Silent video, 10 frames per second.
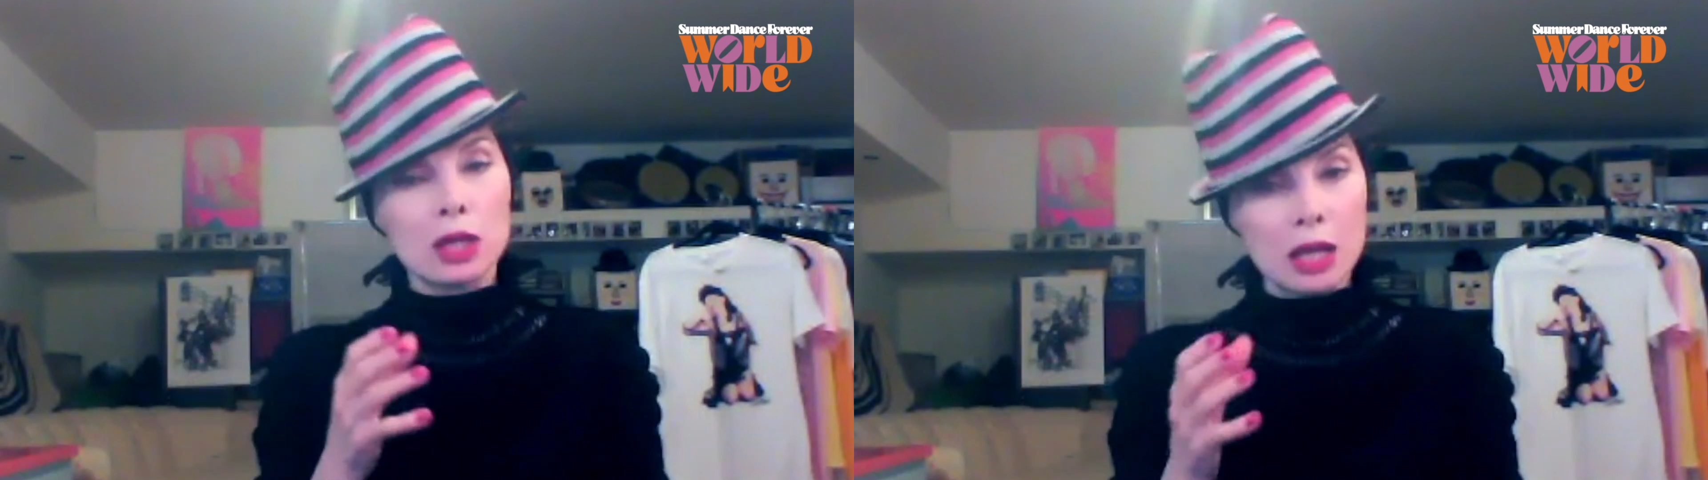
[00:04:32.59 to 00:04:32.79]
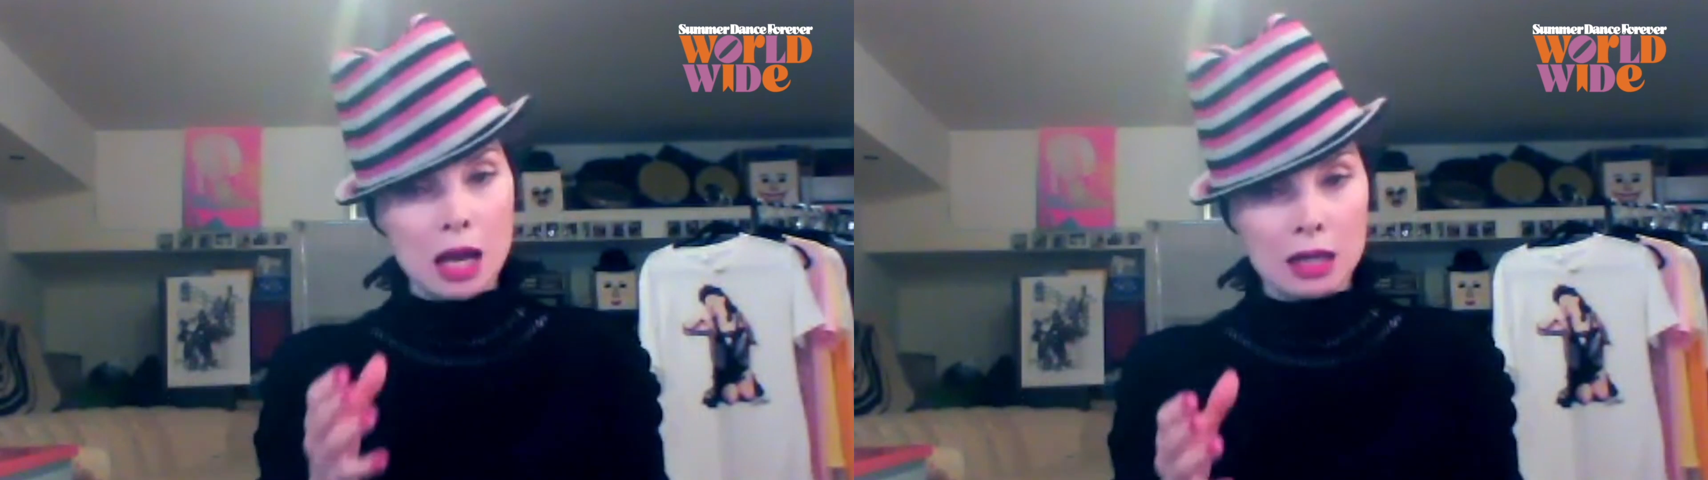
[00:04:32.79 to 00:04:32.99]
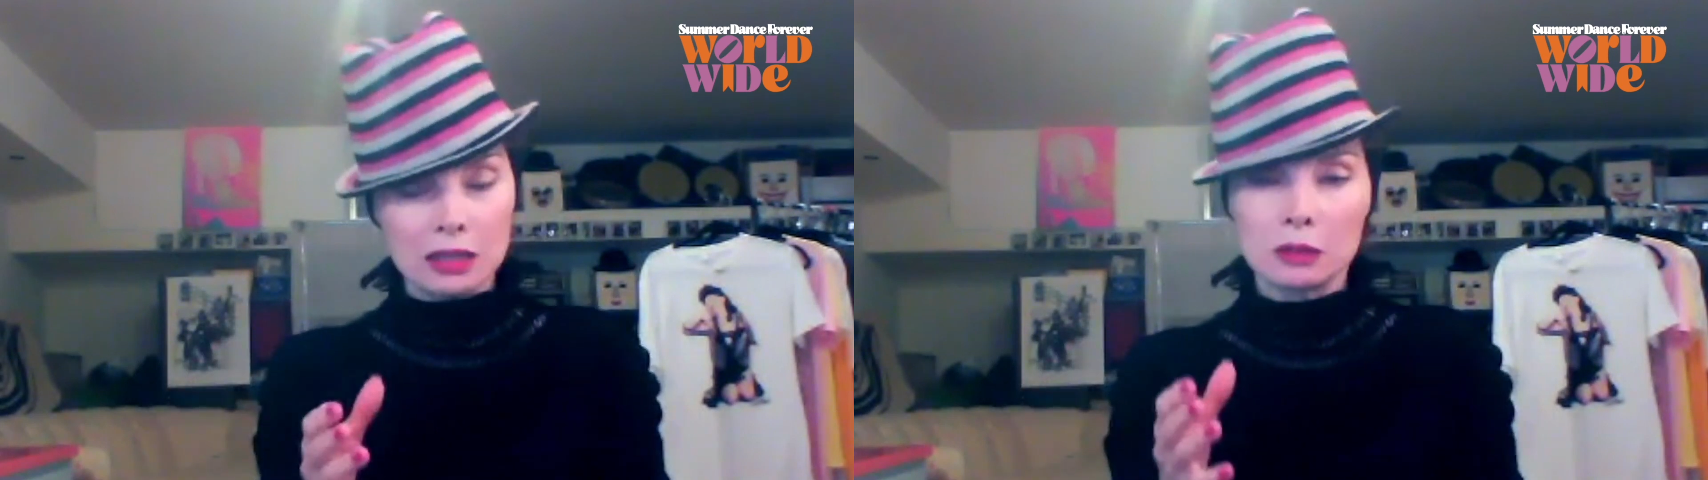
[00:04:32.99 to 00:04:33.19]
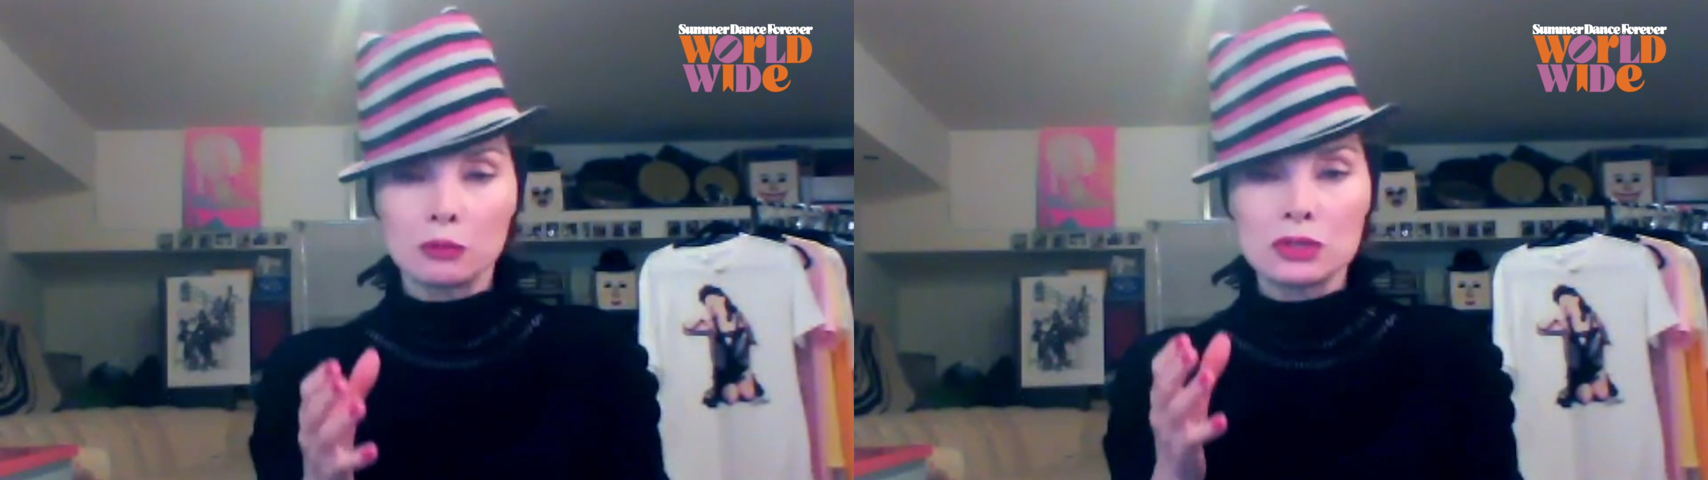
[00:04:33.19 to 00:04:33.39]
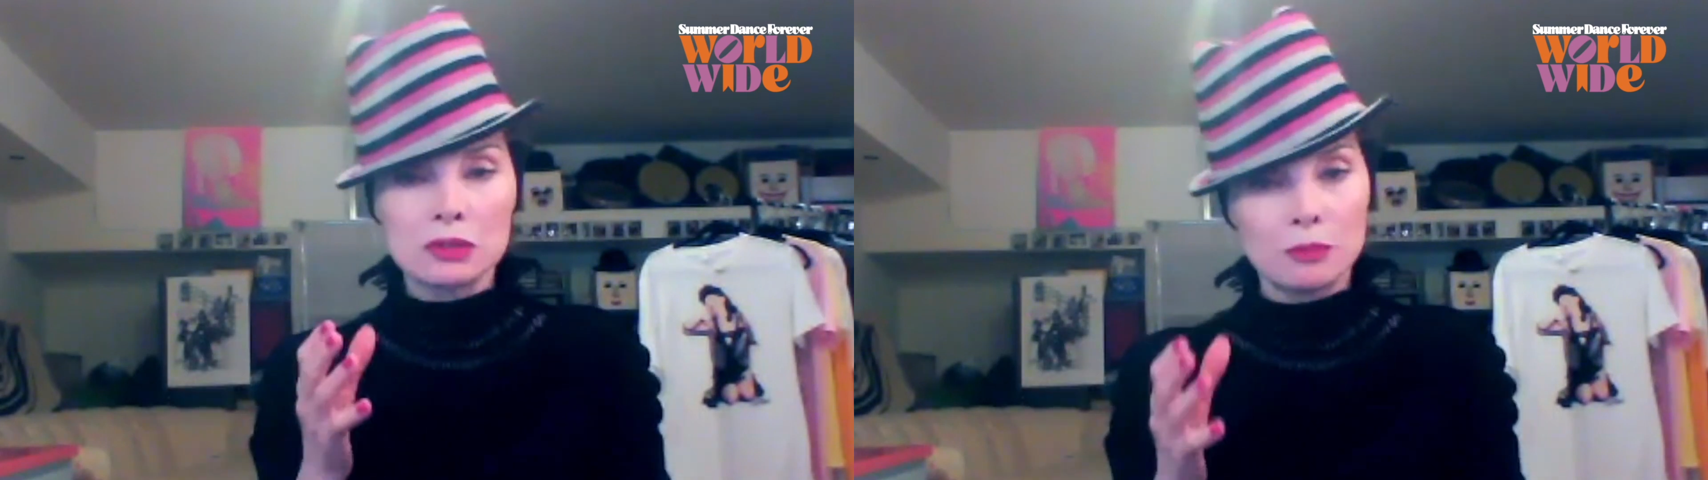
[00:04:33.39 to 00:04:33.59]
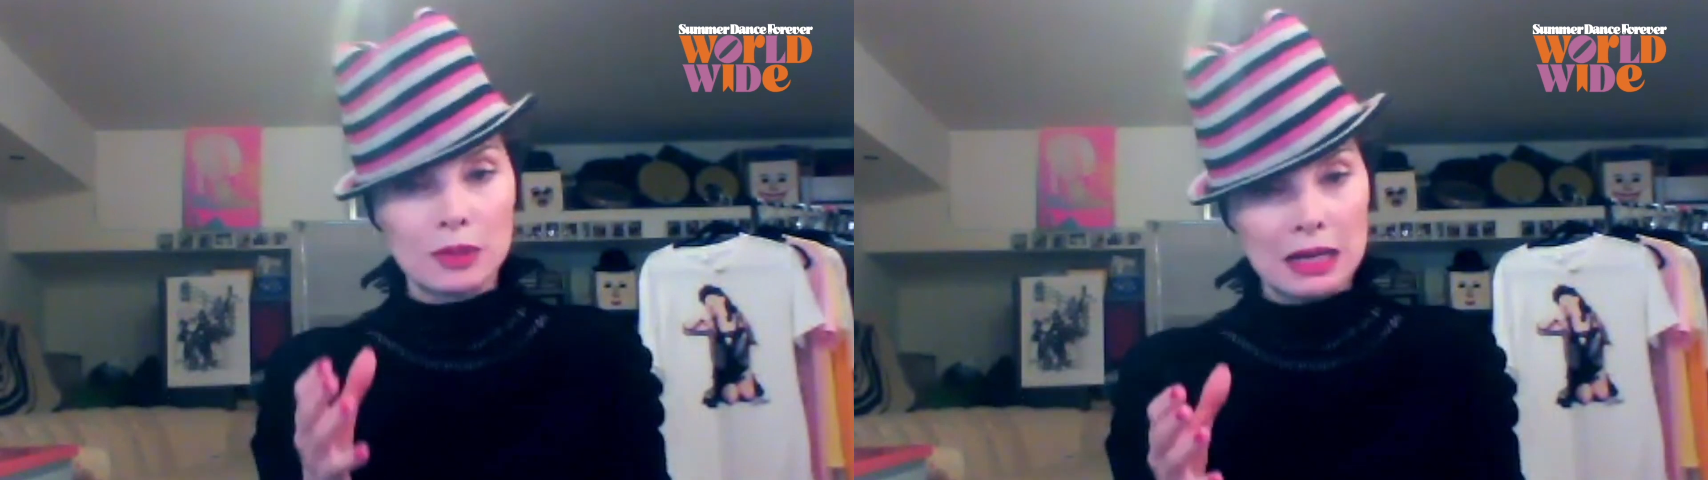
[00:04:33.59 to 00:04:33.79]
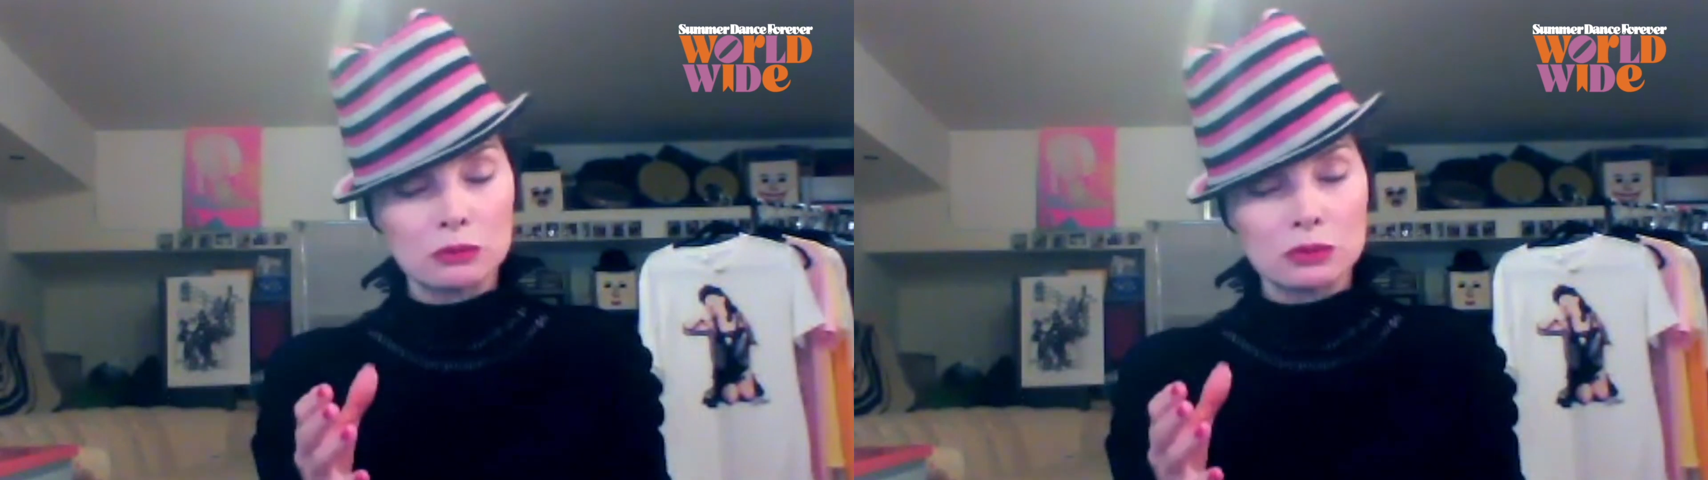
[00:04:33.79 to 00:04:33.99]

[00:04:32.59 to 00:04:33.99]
locking was about.